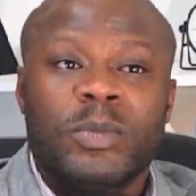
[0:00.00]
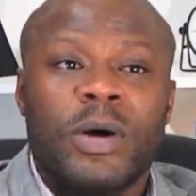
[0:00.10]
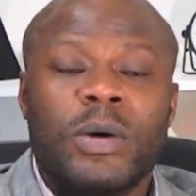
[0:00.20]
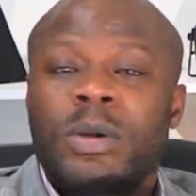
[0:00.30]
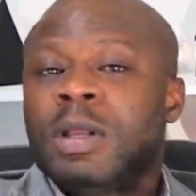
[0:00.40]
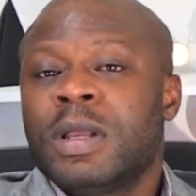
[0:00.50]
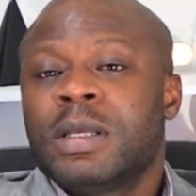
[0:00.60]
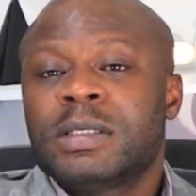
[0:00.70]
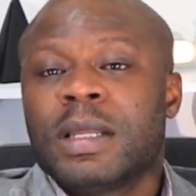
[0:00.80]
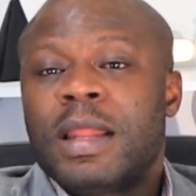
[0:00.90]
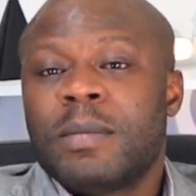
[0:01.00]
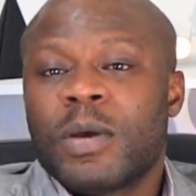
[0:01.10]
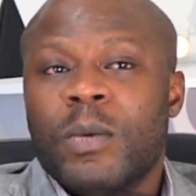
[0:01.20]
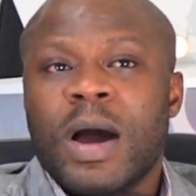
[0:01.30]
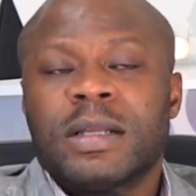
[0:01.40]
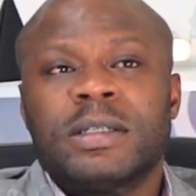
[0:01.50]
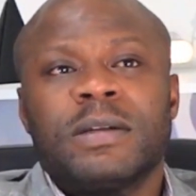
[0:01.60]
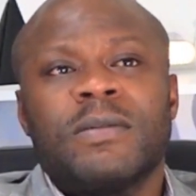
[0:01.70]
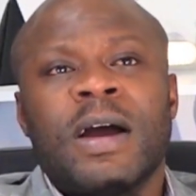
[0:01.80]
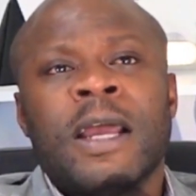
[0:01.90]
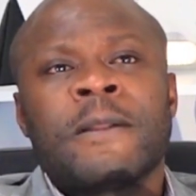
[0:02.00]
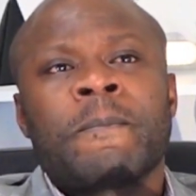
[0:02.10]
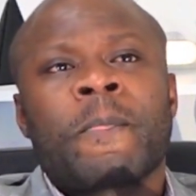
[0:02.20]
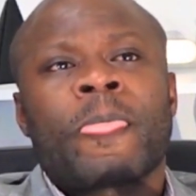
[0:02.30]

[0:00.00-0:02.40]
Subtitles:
Bowl. Said, let me watch it, right?